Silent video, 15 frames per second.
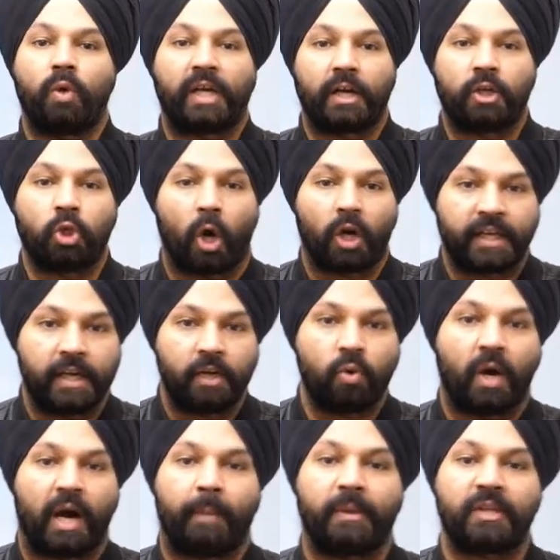Unka docking
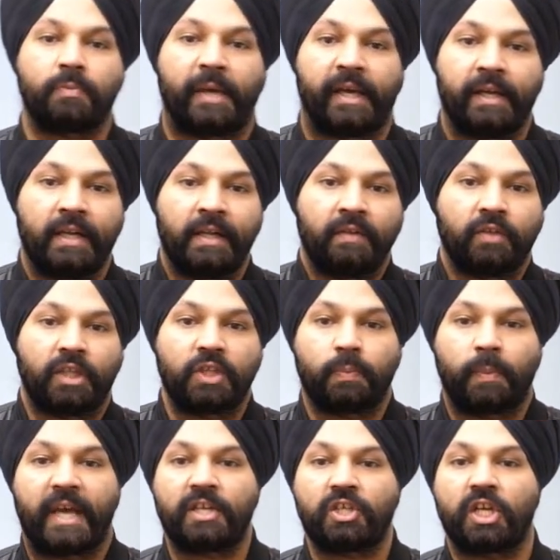hua apas mein. The
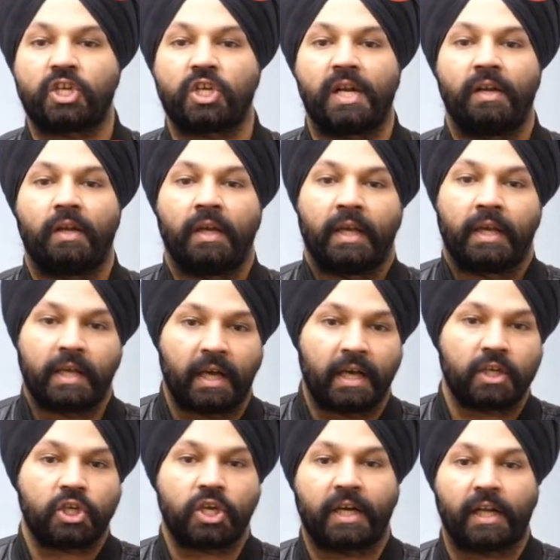space station
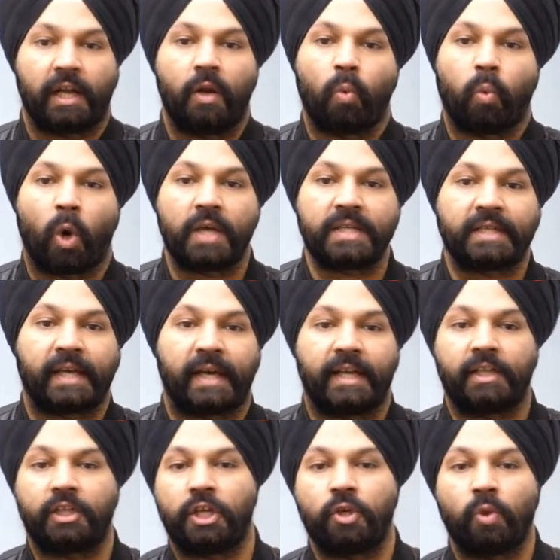shuttle was
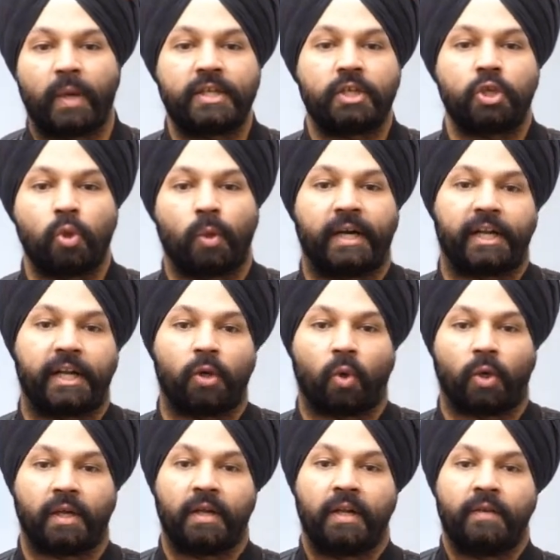carrying the US Unity
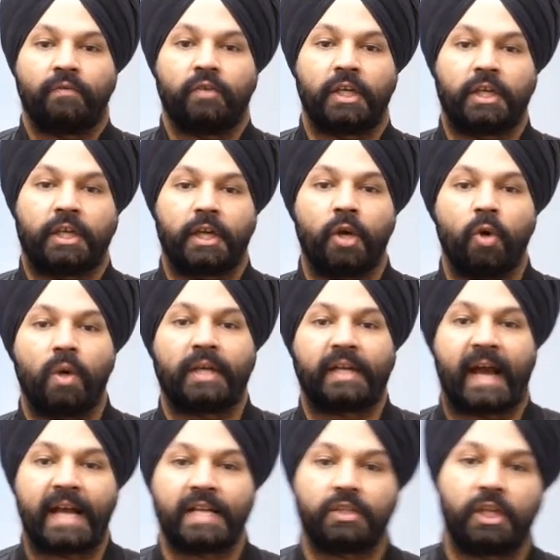node. The crew
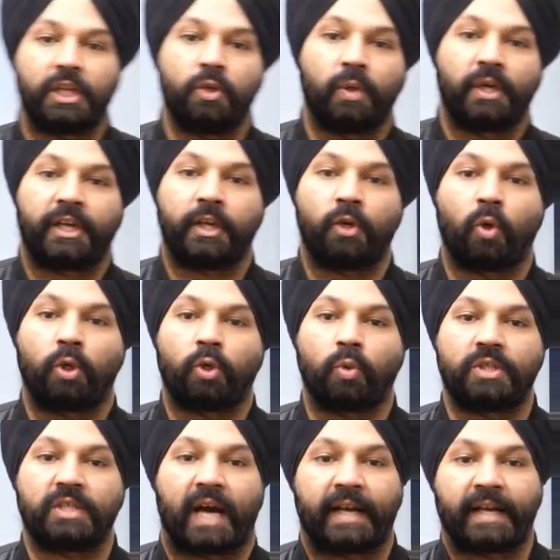attached the Unity node
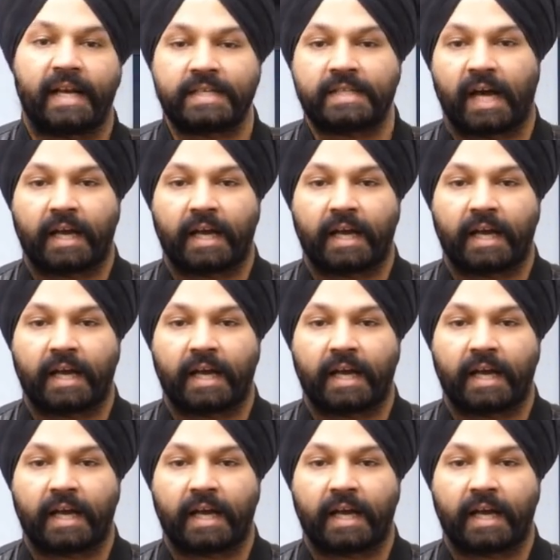to Zarya.